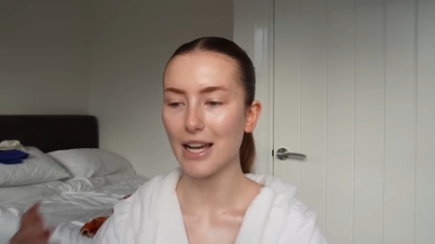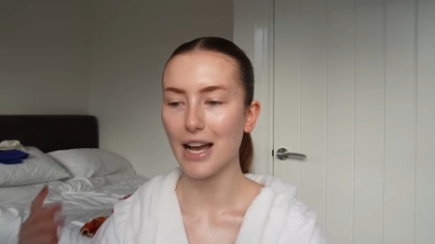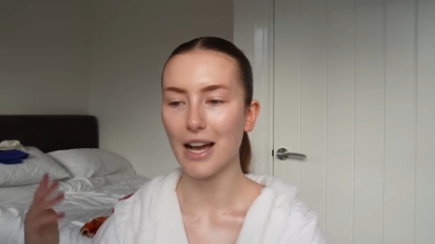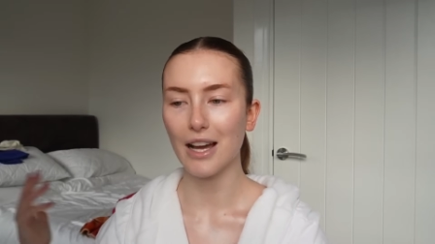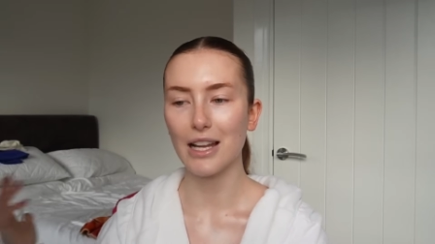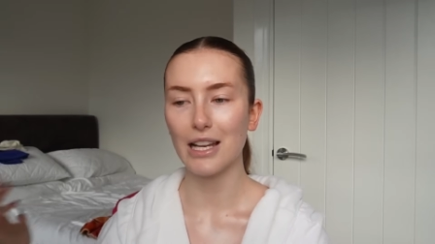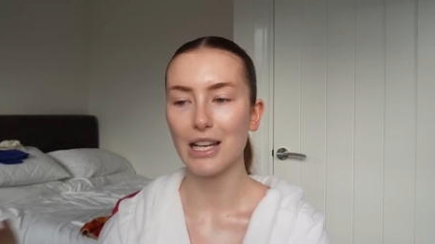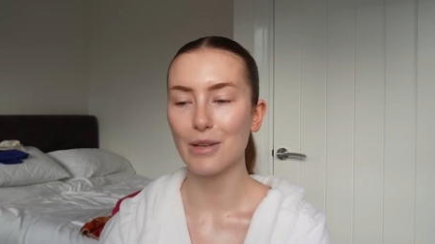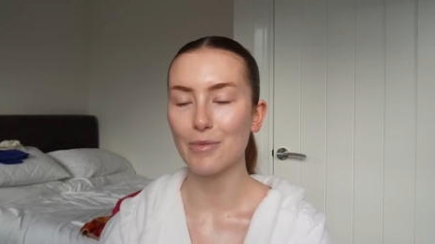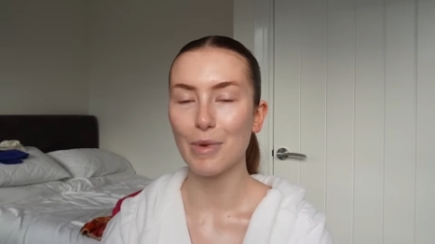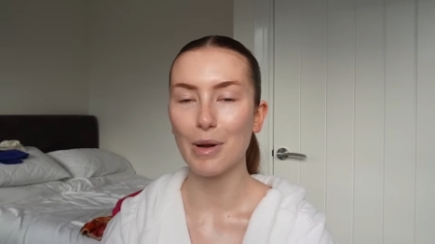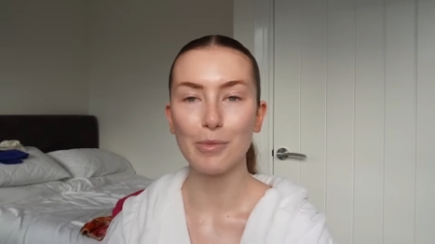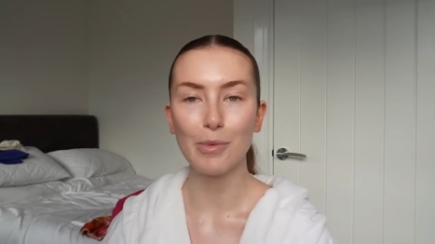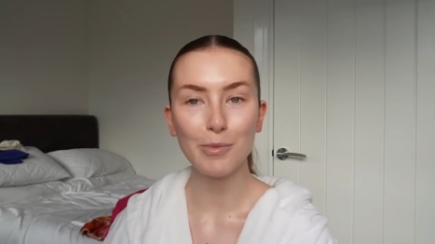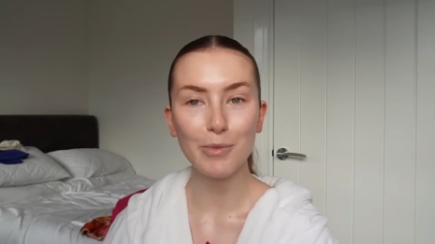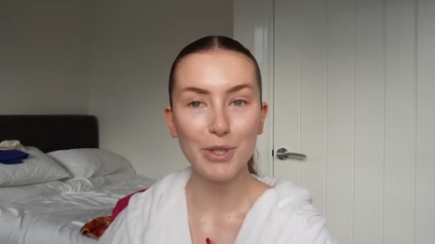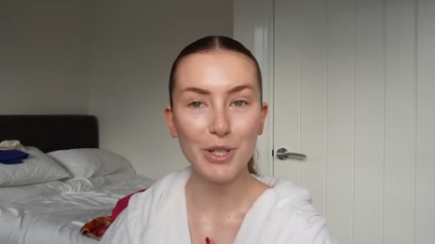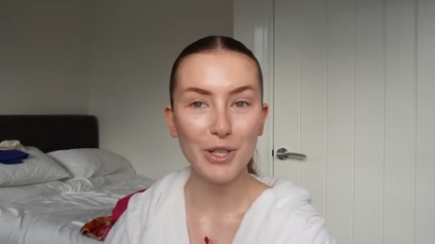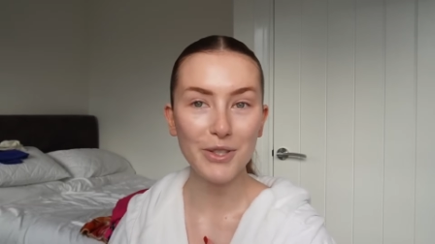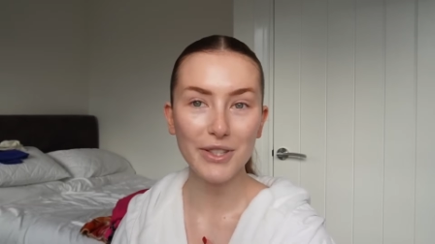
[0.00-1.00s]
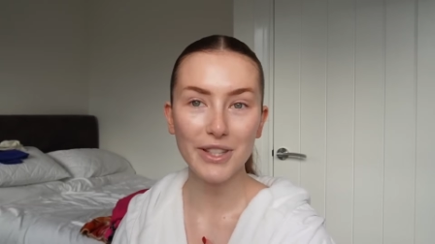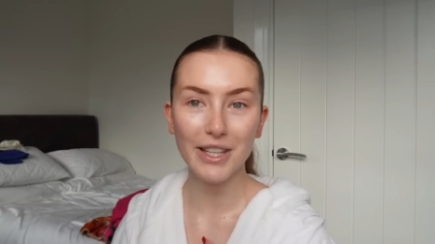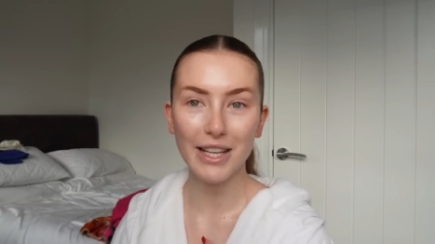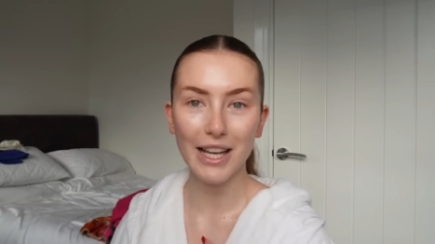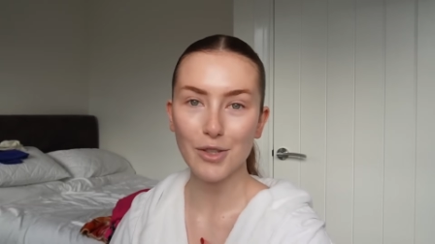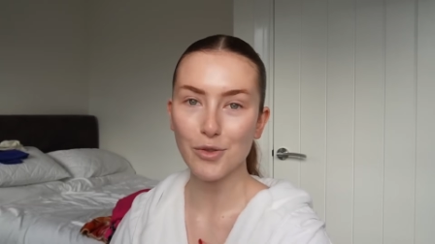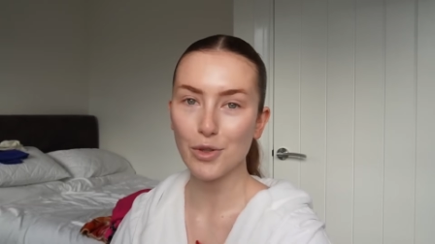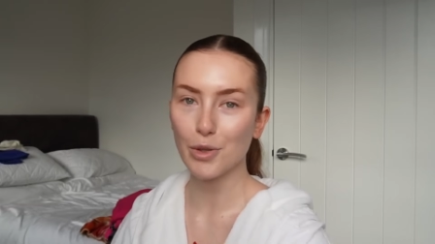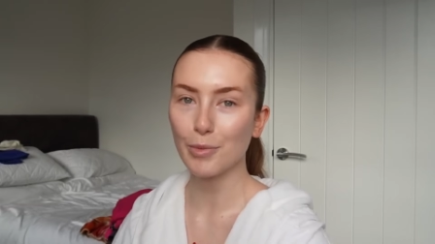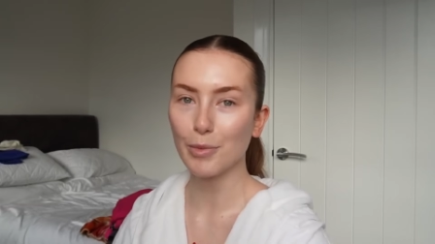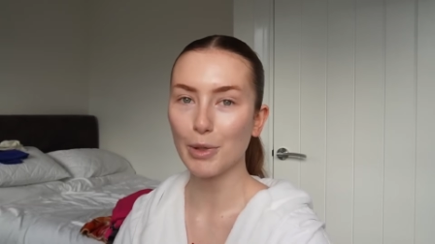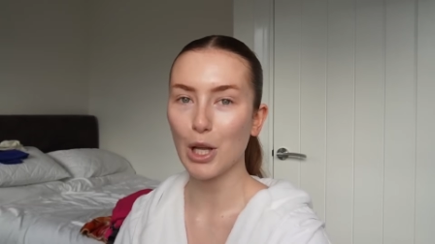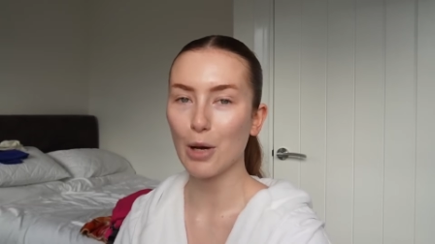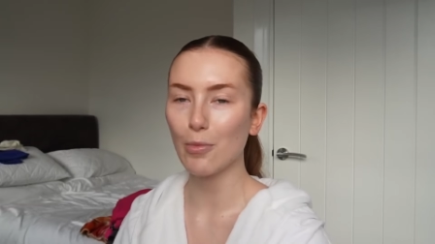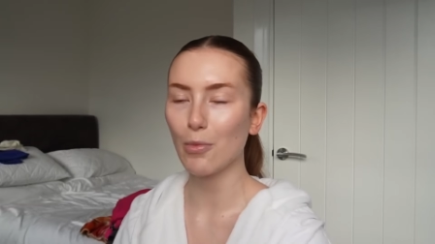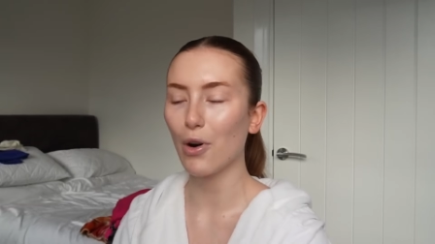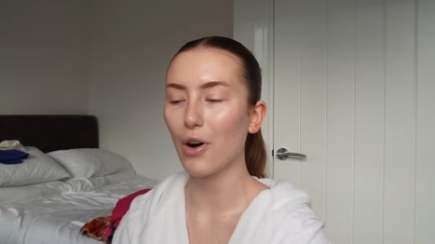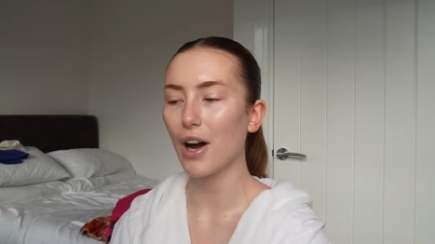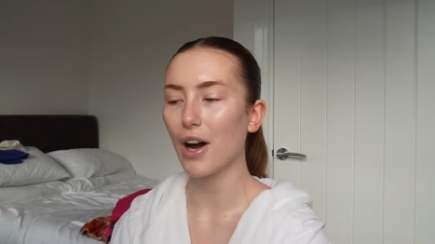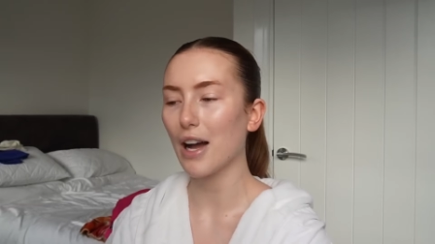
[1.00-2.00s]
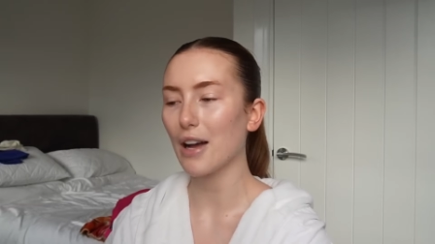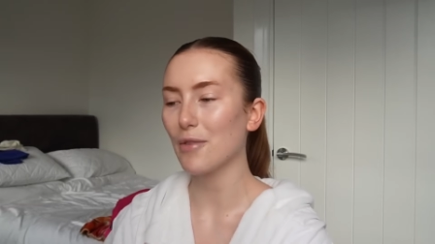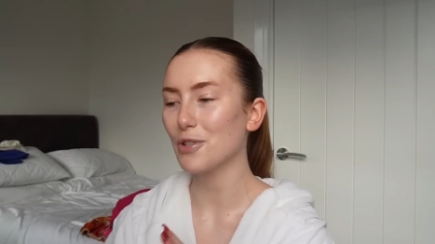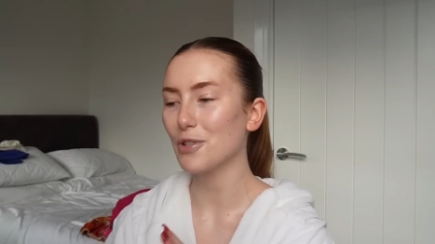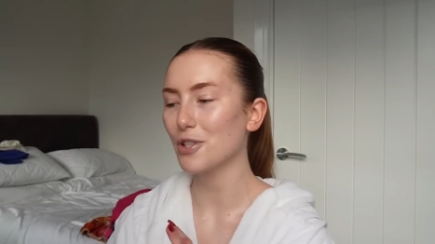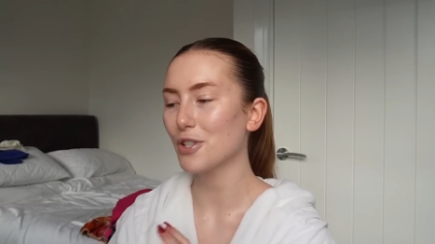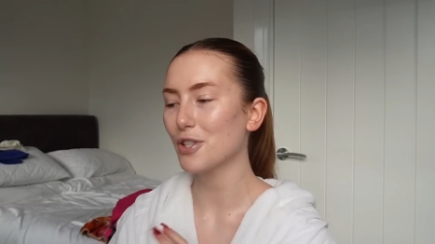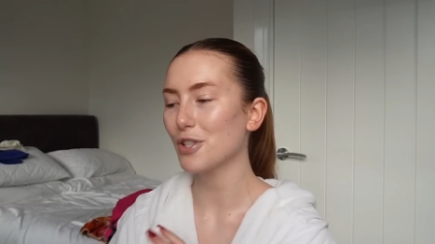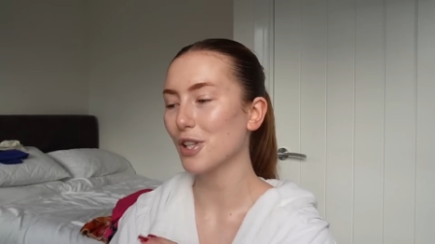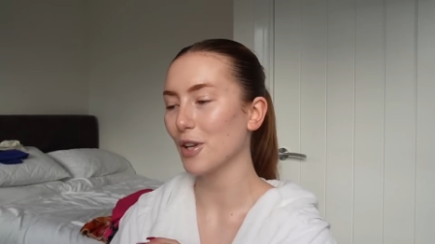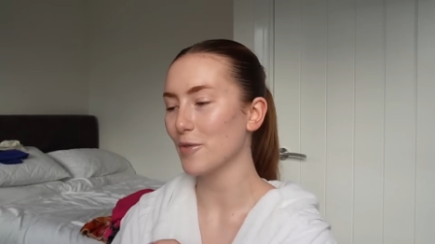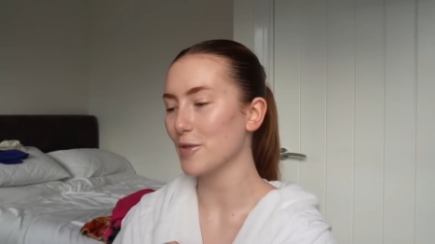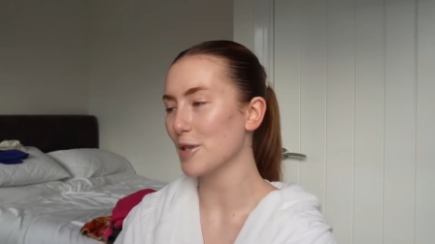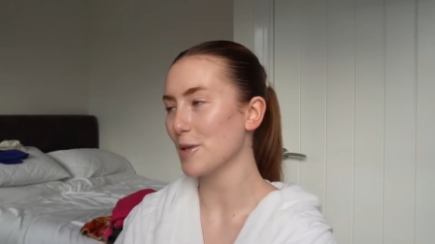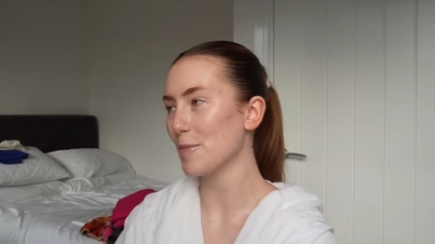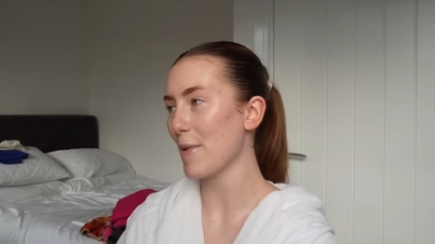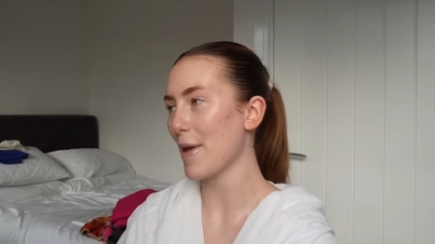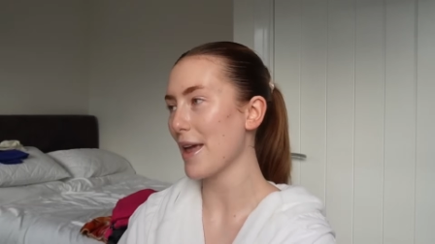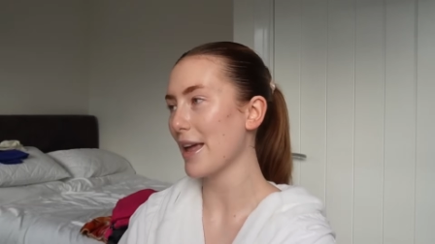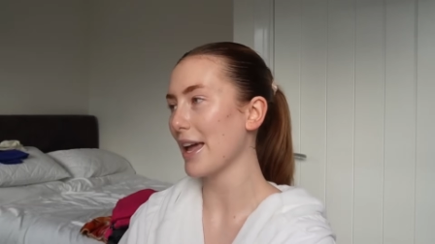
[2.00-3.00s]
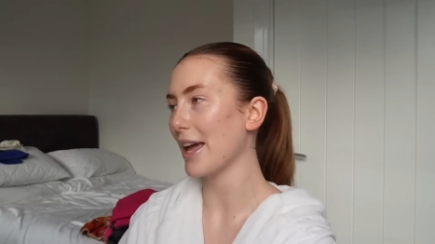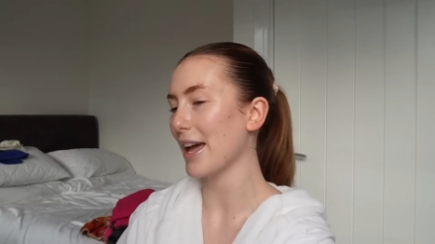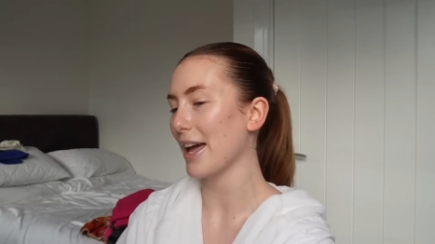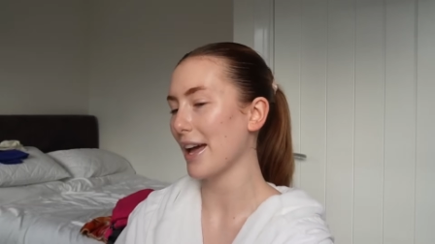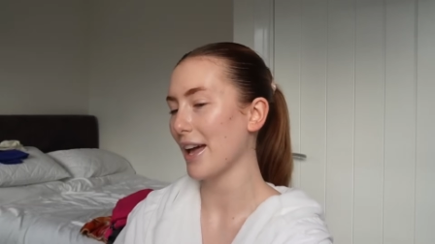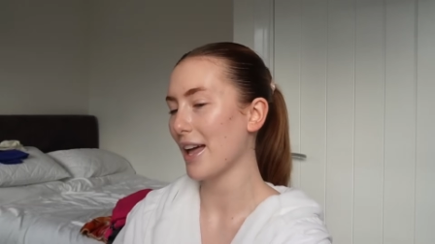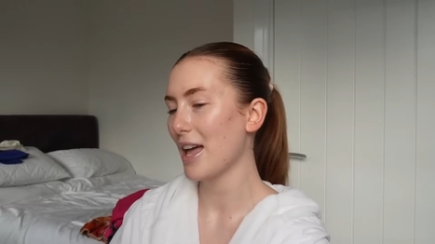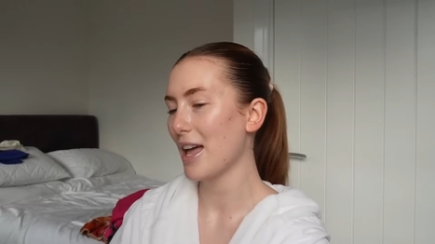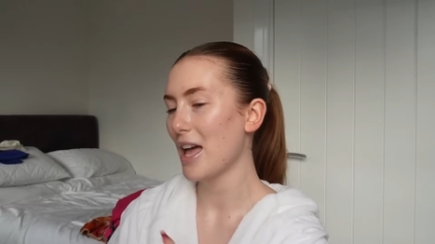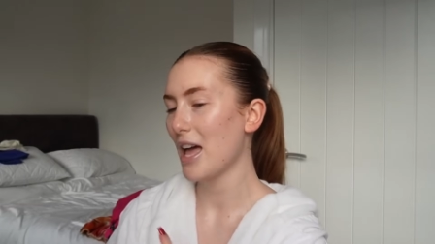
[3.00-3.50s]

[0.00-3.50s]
and my mum's using the guest room a lot more, I would just love to make it